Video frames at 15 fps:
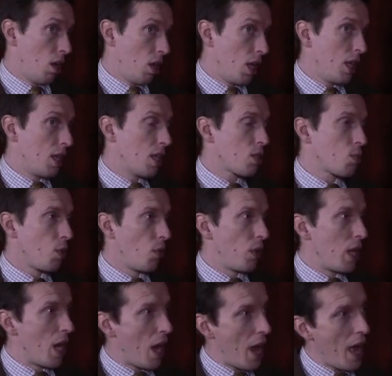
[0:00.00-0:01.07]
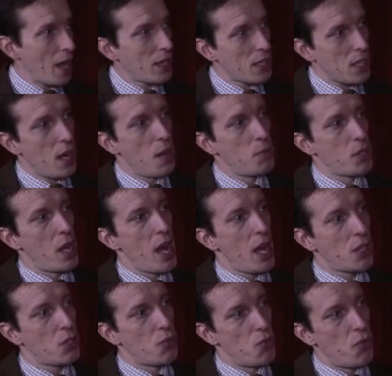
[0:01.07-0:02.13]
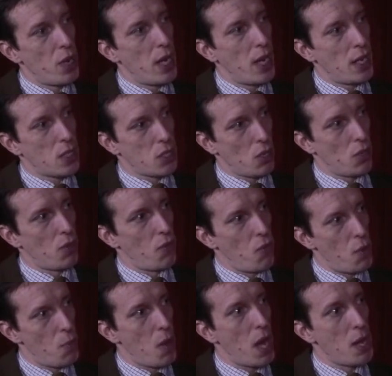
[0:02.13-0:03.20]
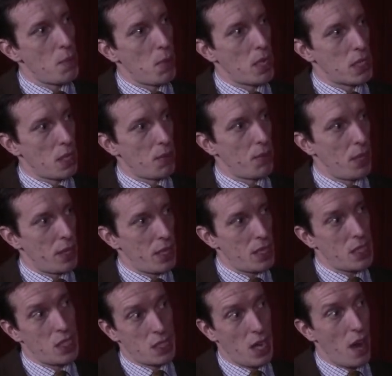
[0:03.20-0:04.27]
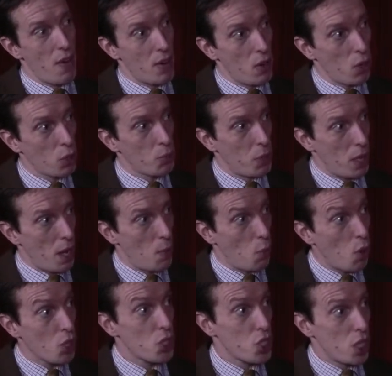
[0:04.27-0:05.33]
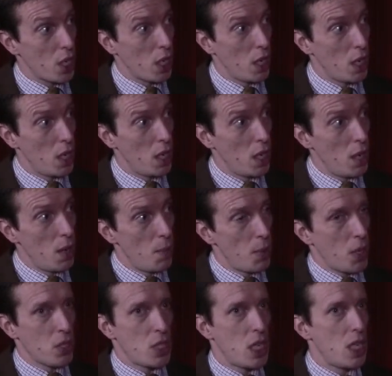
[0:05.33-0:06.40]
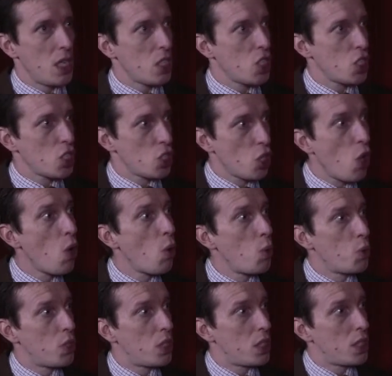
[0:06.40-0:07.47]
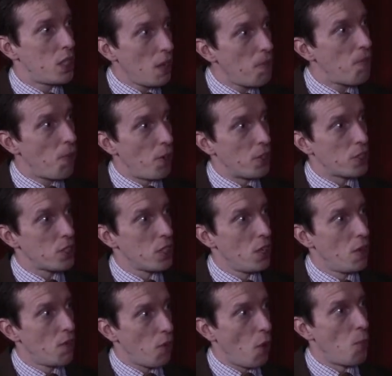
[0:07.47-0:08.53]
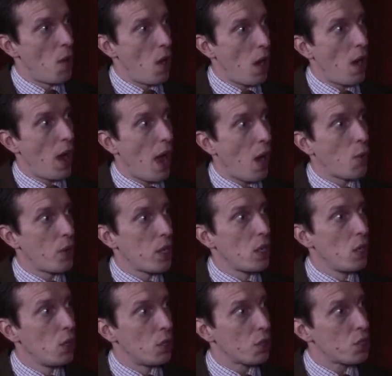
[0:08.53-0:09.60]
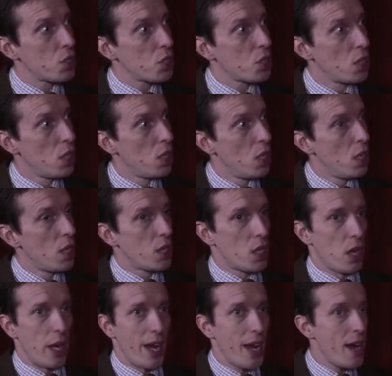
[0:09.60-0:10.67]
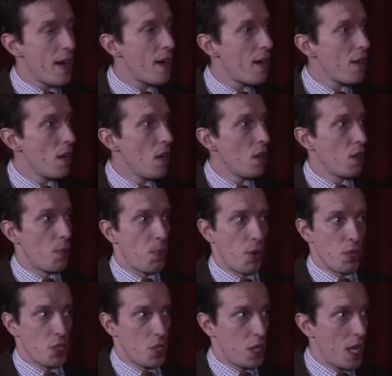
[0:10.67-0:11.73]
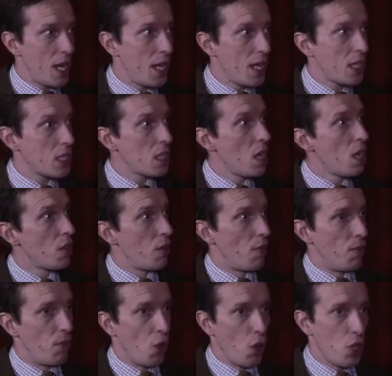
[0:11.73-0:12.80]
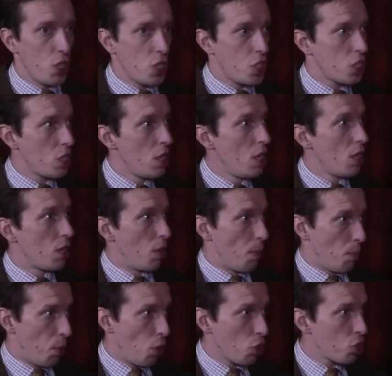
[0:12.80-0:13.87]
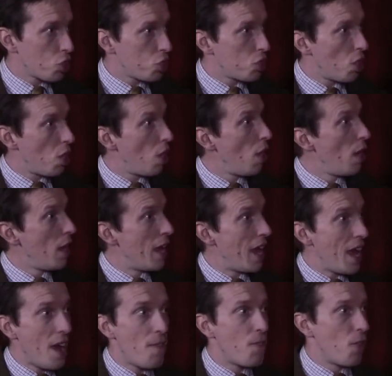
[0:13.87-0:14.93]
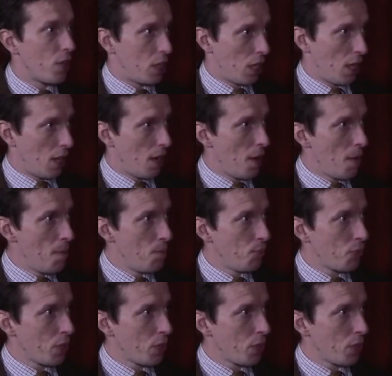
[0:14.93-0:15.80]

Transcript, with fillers: in this movie, at times I had to really sort of remind myself that this is Gary Oldman I'm watching, yeah. because he's so different yeah. from how he looks the hair, the prosthetics, the voice, the posture, mm. everything yeah.